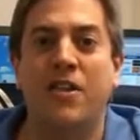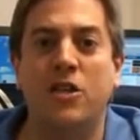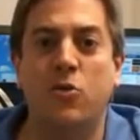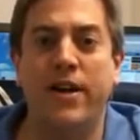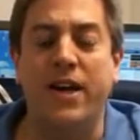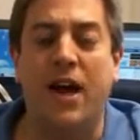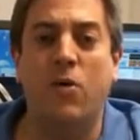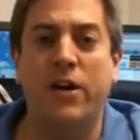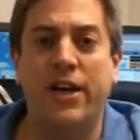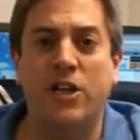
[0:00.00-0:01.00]
This week
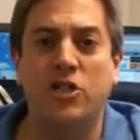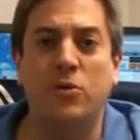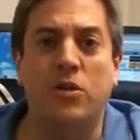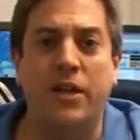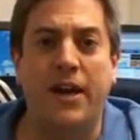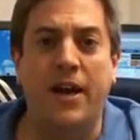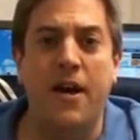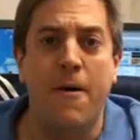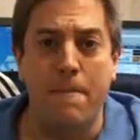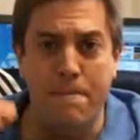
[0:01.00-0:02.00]
I want to get you thinking